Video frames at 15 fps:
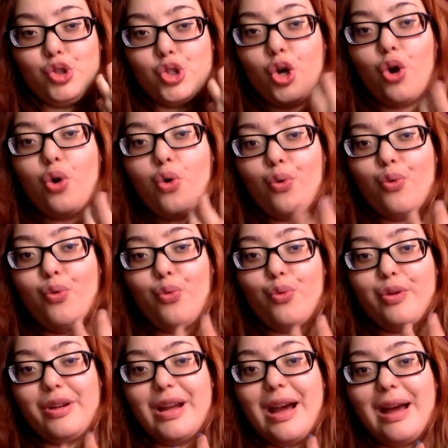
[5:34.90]
so
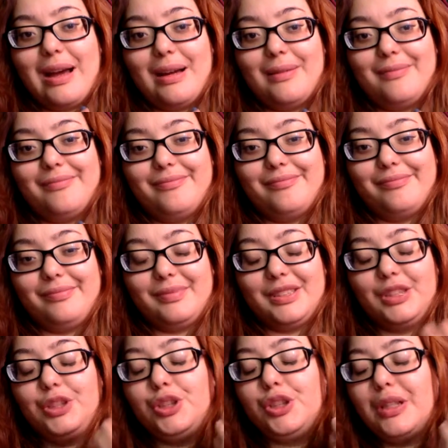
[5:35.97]
damn
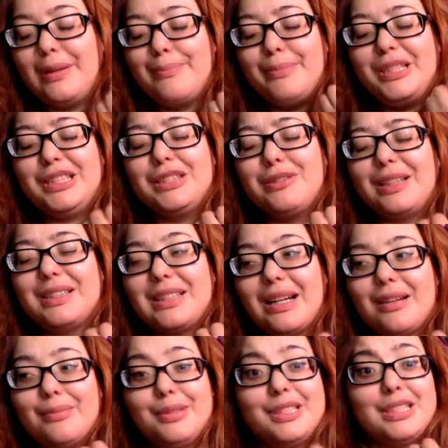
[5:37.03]
You shouldn't be stressed
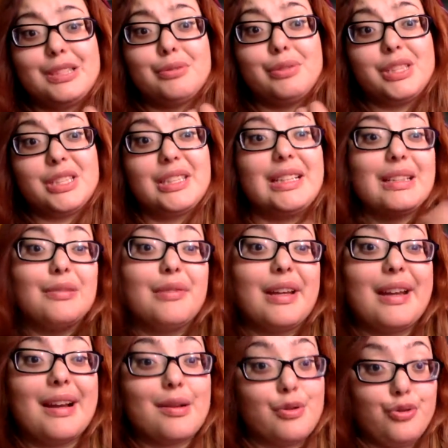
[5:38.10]
out of a situation that you
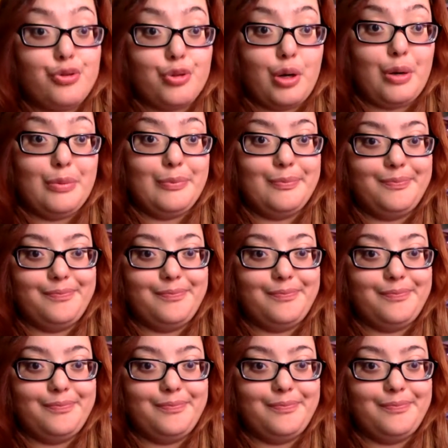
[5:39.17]
cannot control.